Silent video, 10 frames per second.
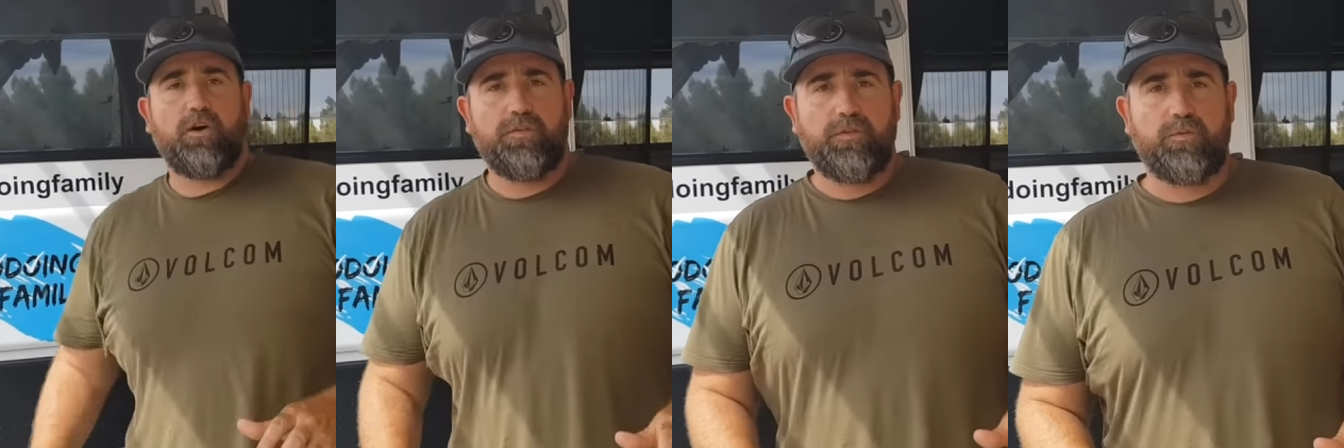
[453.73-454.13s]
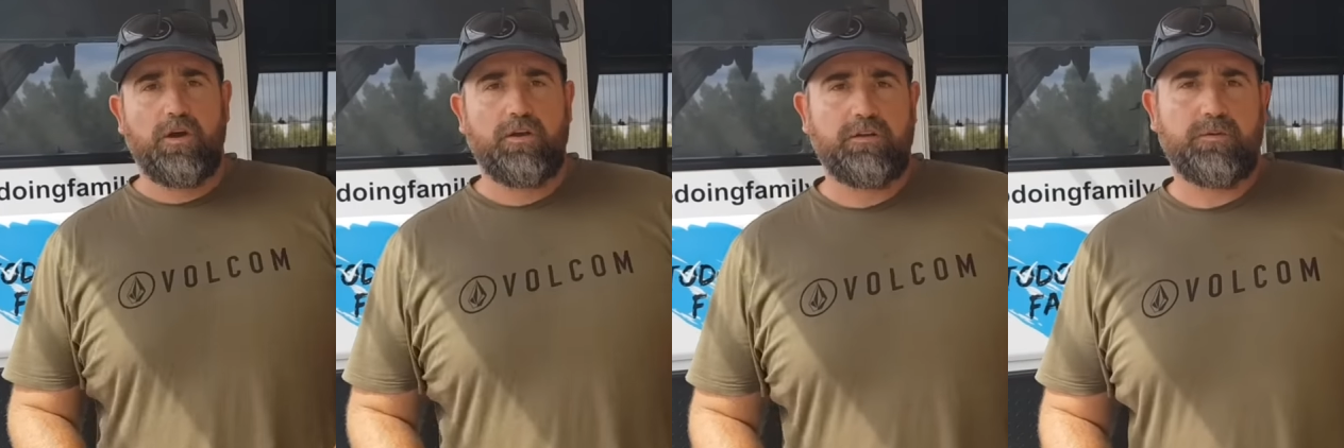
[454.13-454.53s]
on the
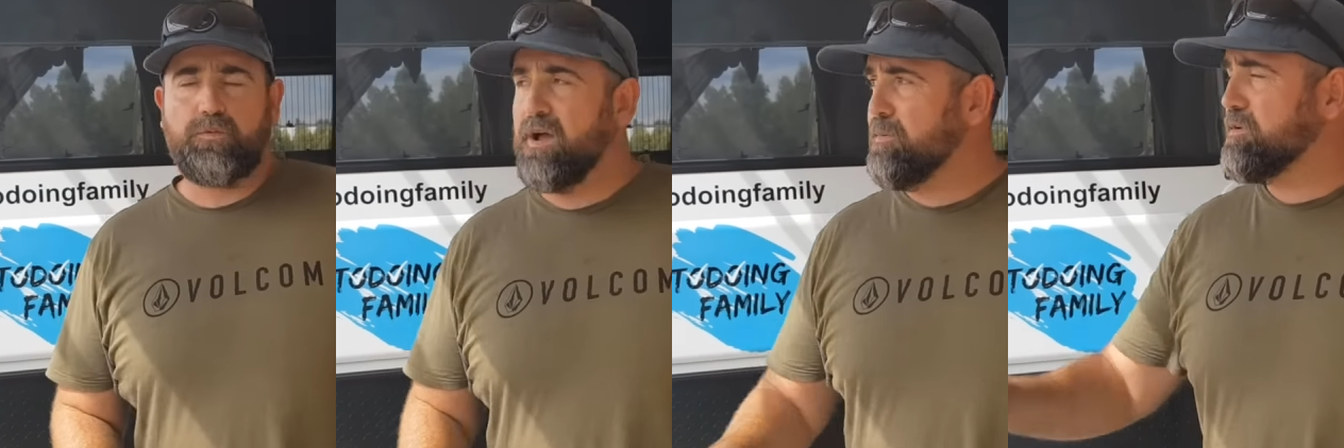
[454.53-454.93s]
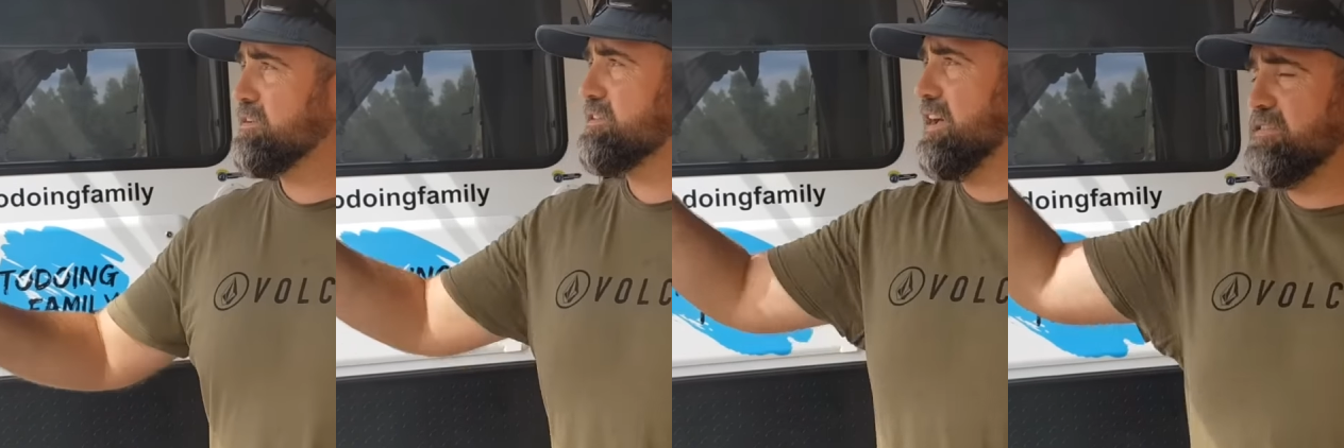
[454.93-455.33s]
road. We're able to
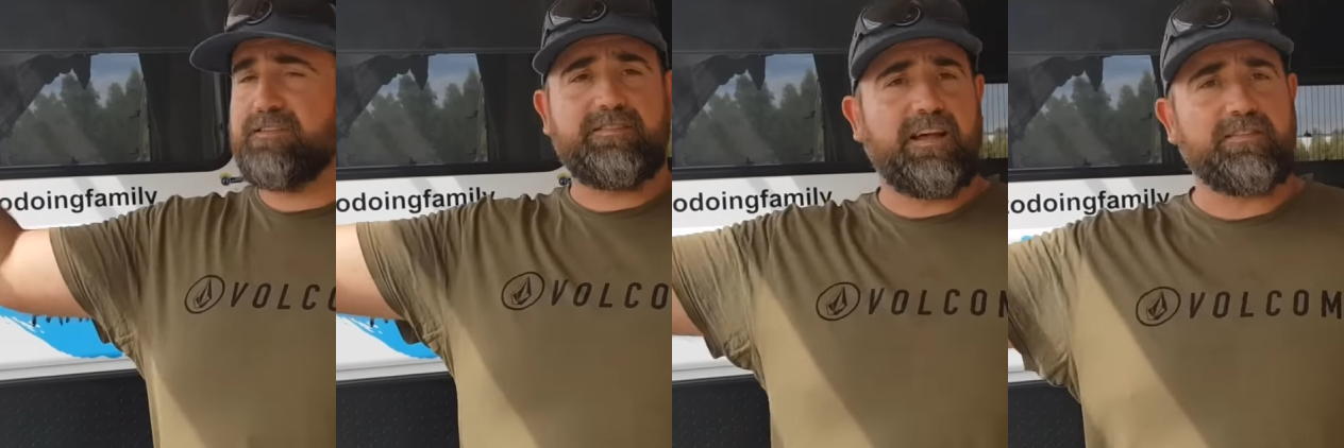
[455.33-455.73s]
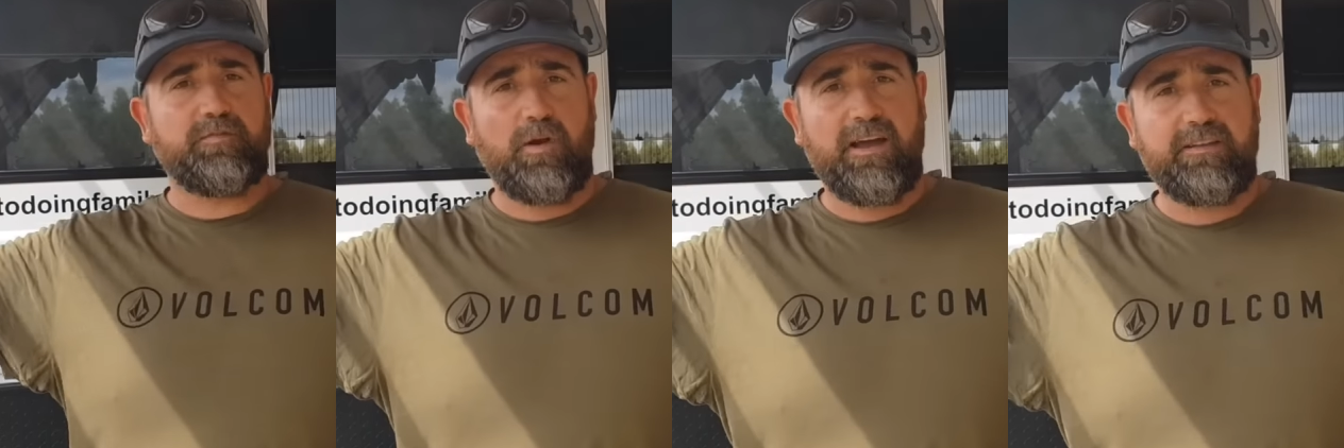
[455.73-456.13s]
take the sun's
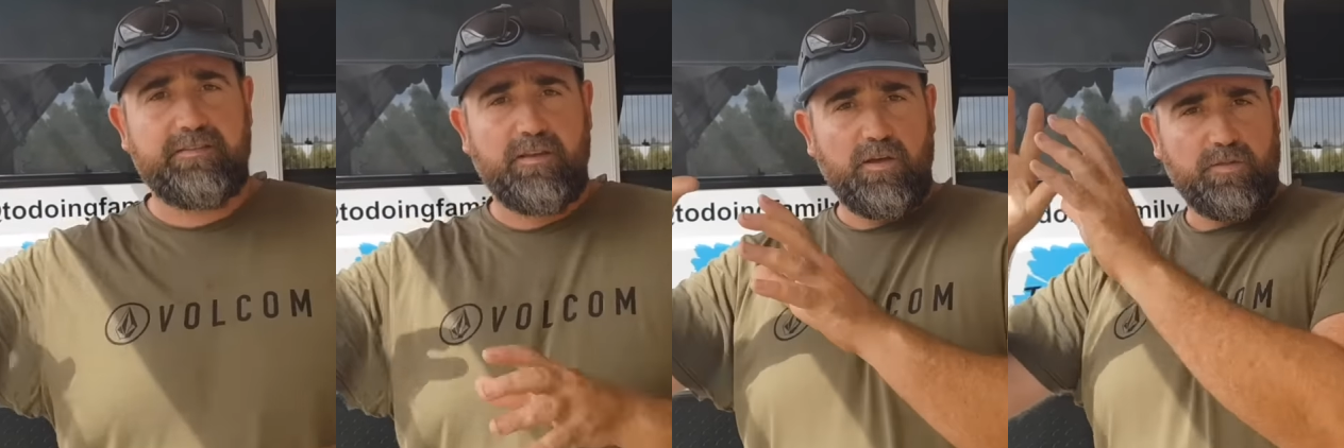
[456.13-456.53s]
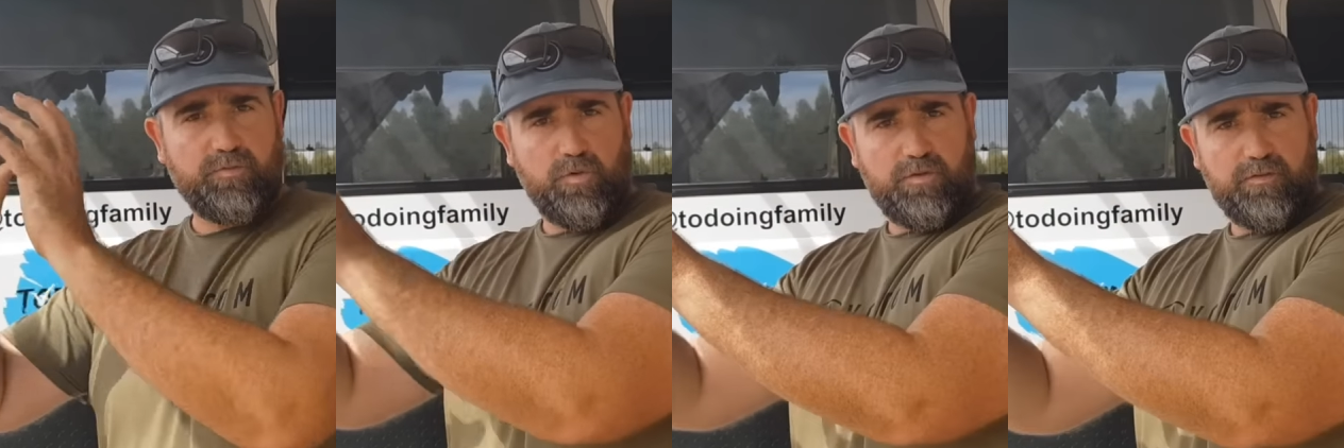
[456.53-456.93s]
rays
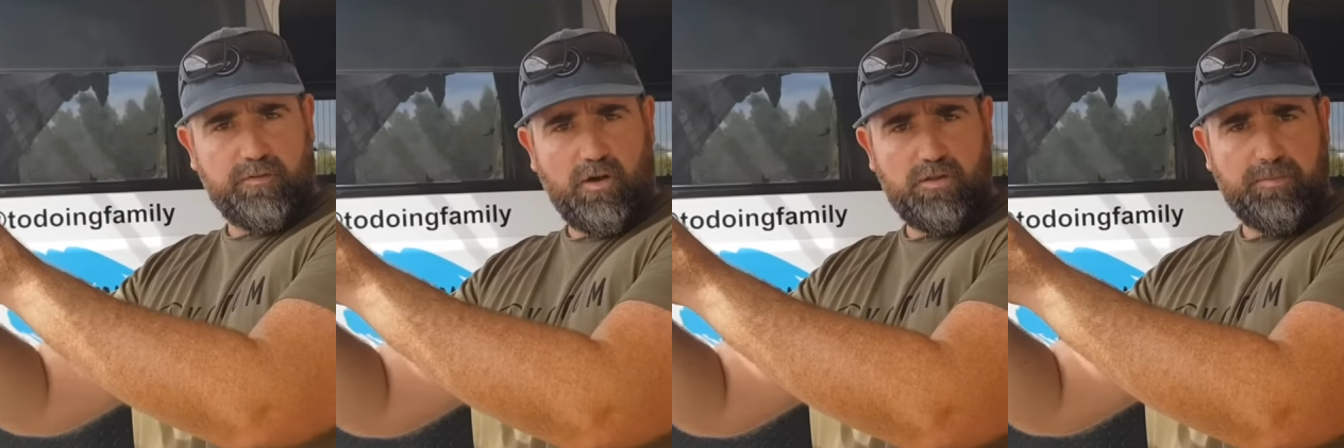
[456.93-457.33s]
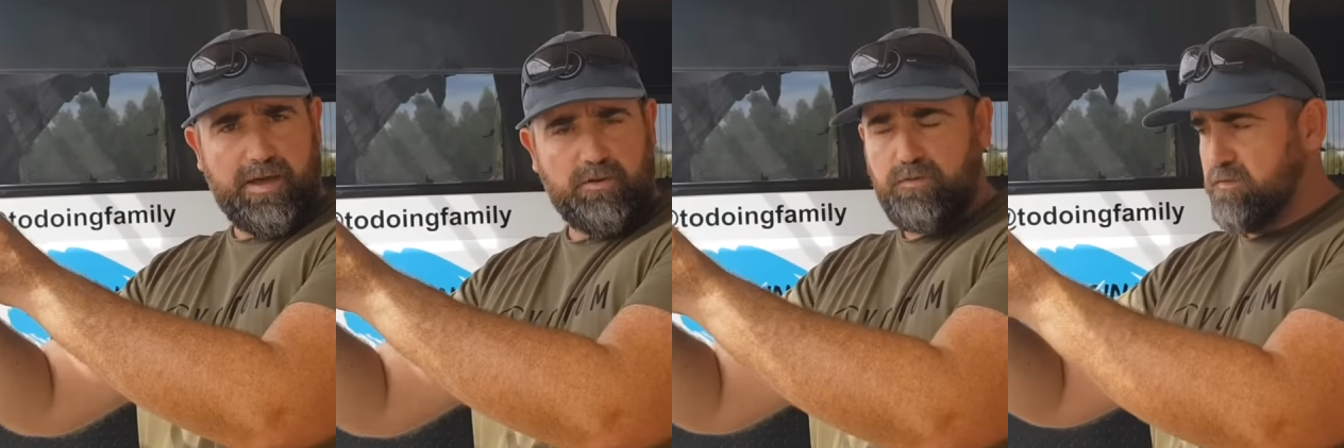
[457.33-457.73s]
through the solar
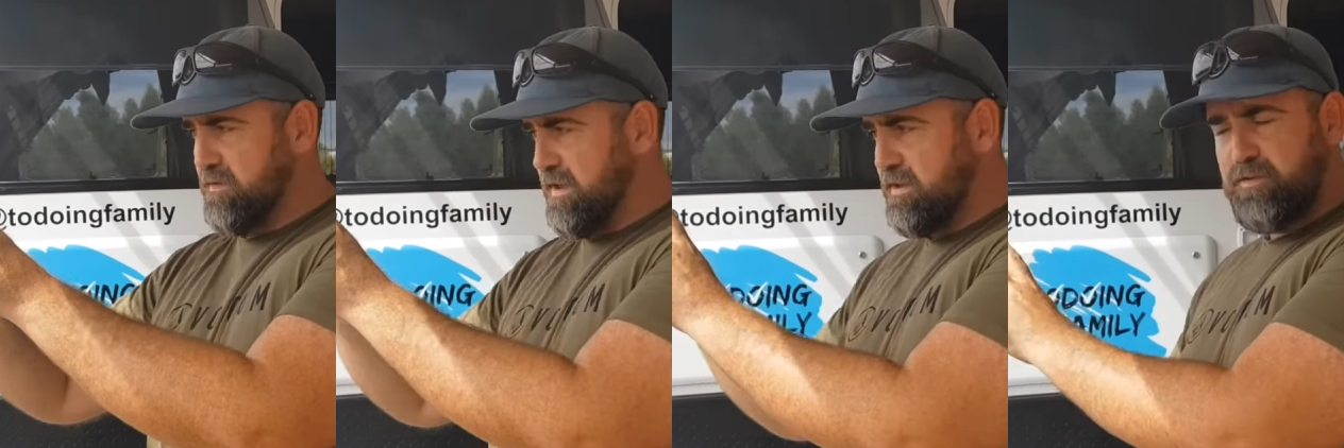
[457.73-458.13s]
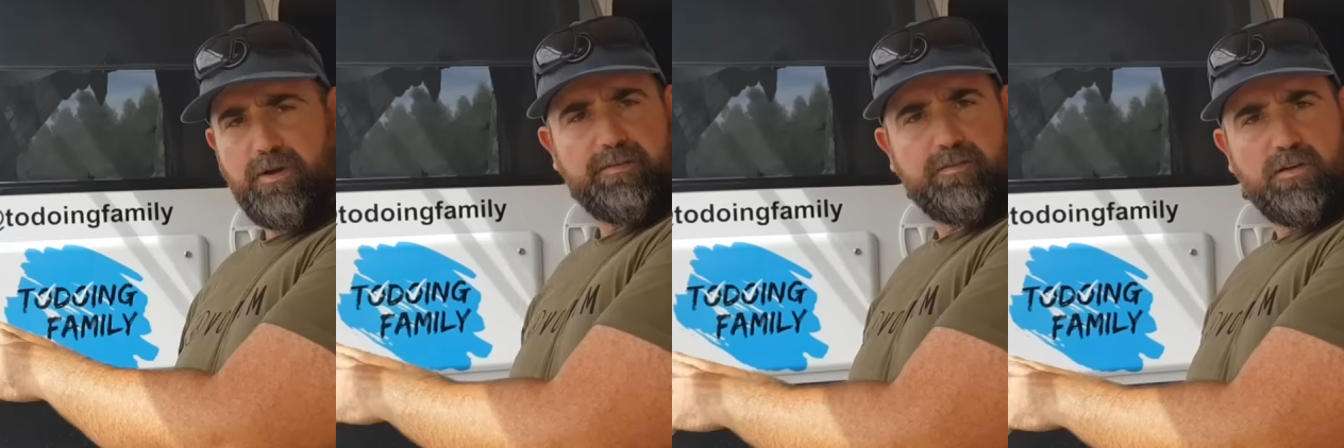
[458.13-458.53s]
panels, into
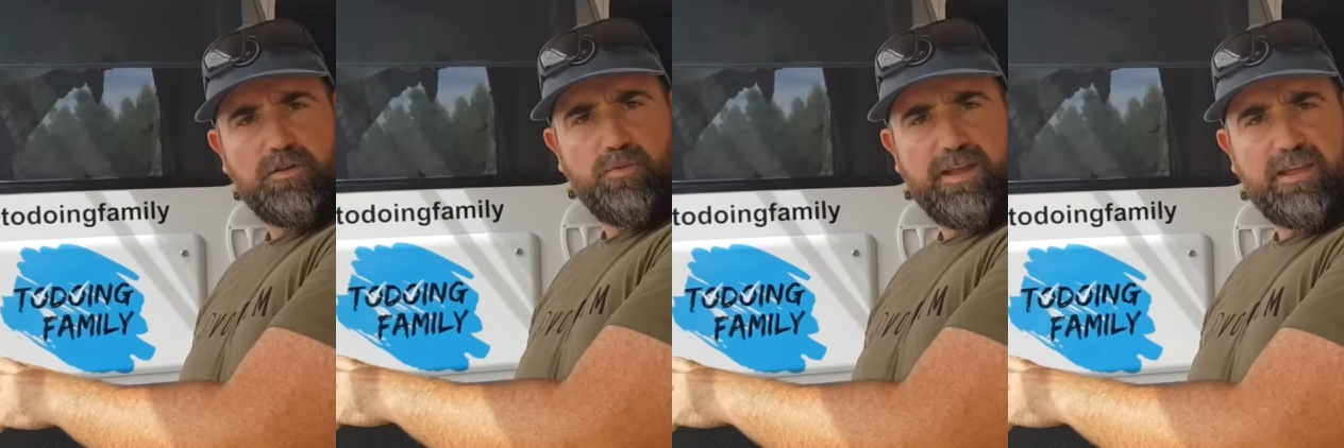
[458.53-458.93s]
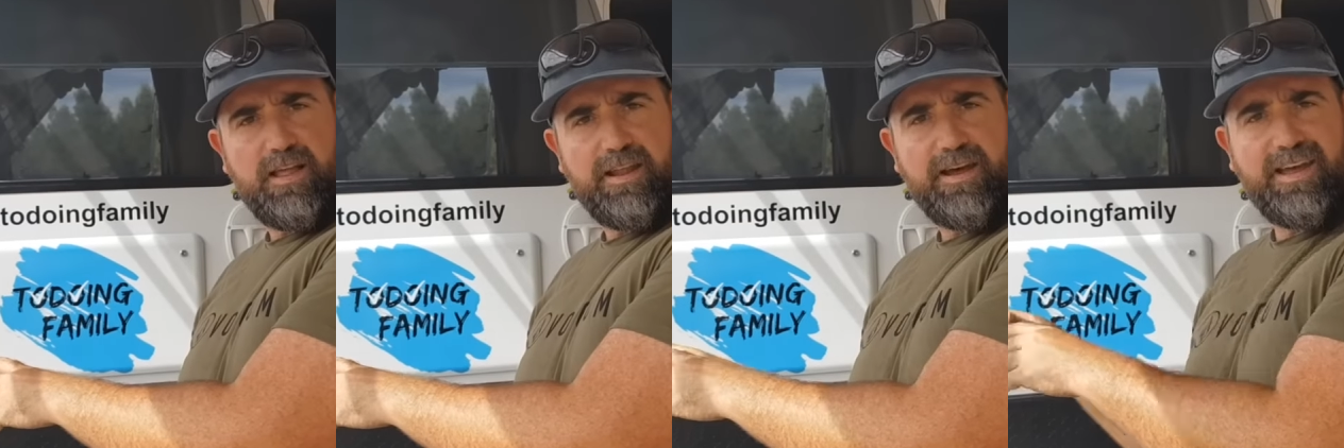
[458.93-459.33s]
our solar
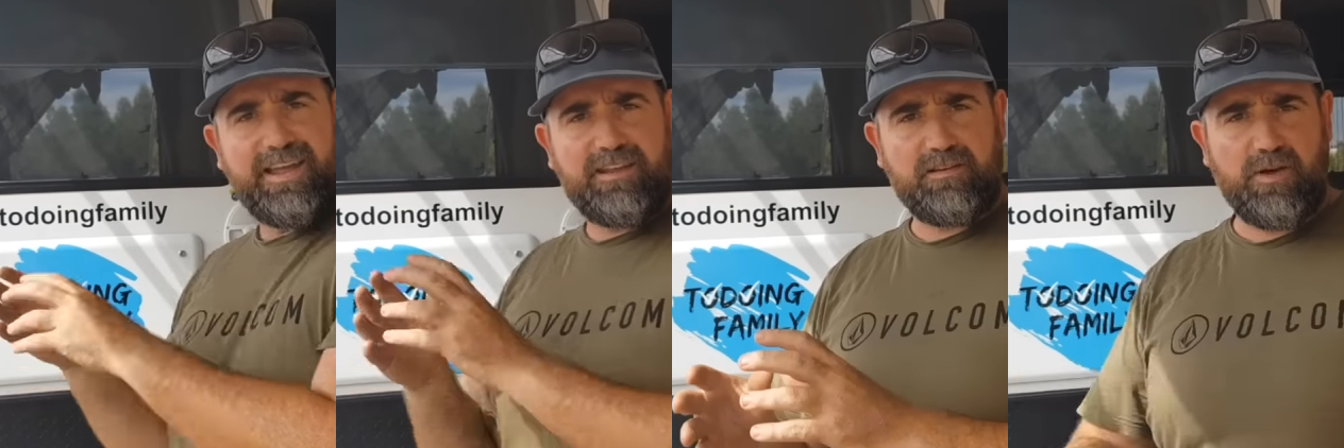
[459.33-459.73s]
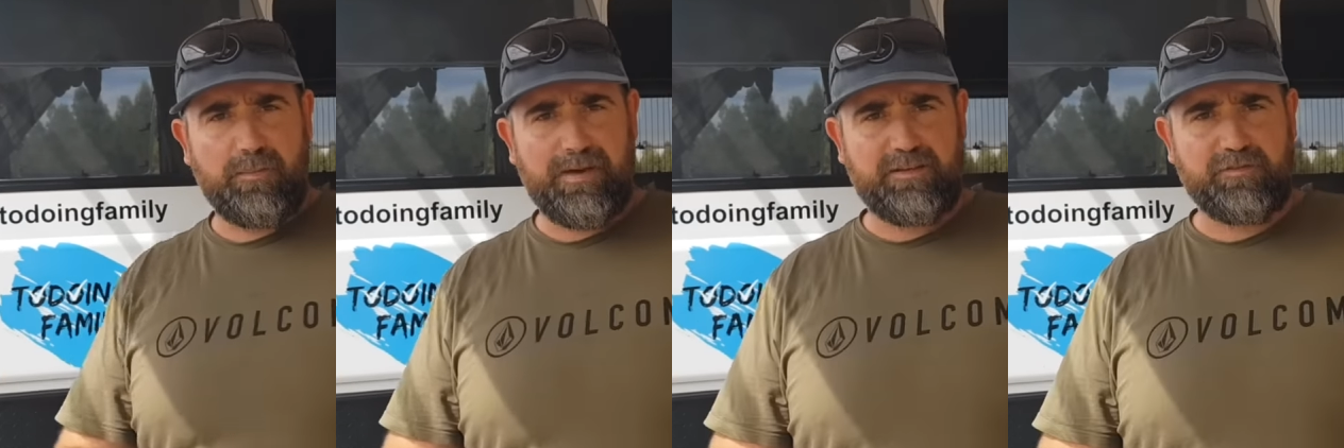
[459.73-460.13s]
regulator, into our
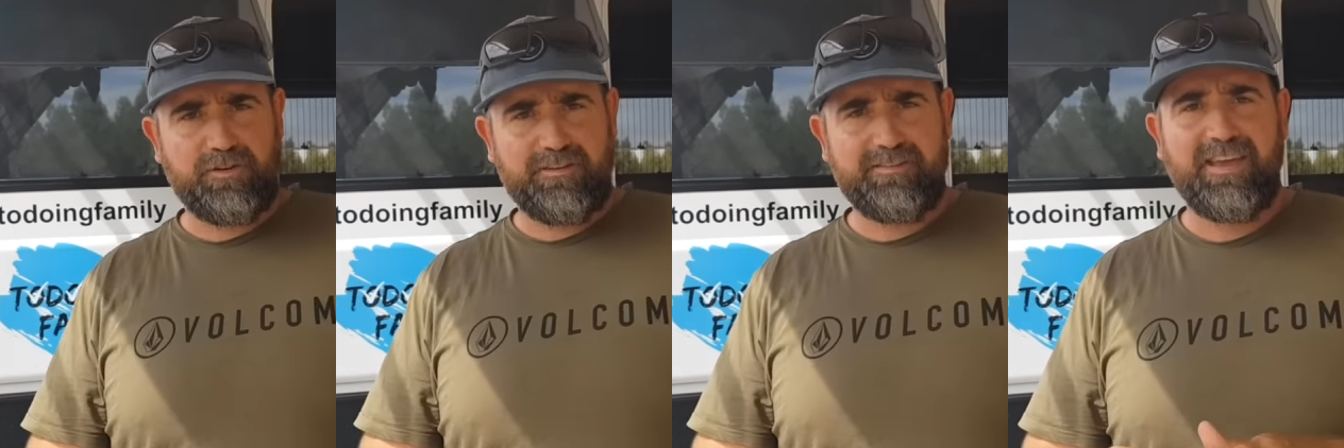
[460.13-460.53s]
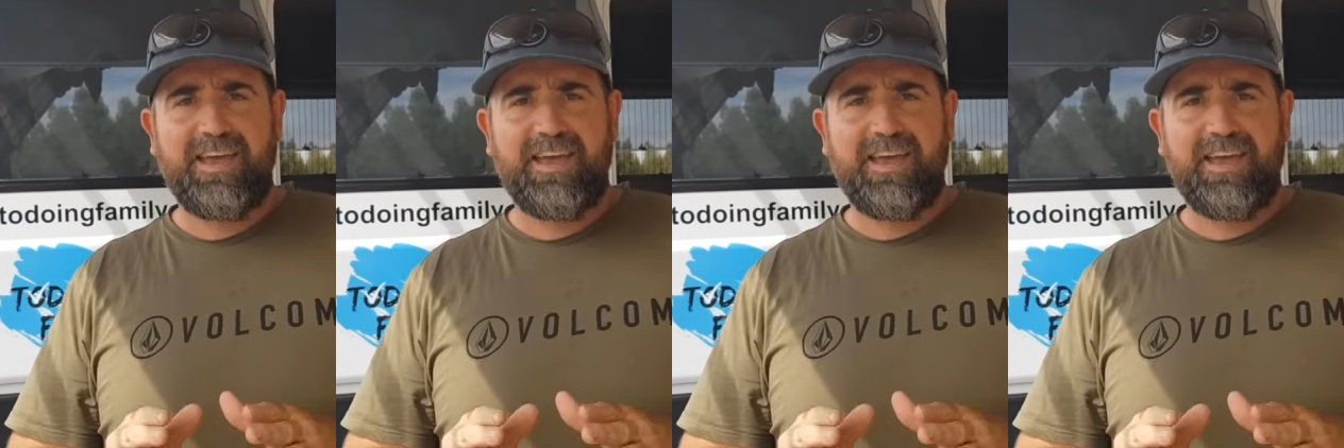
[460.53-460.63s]
batteries,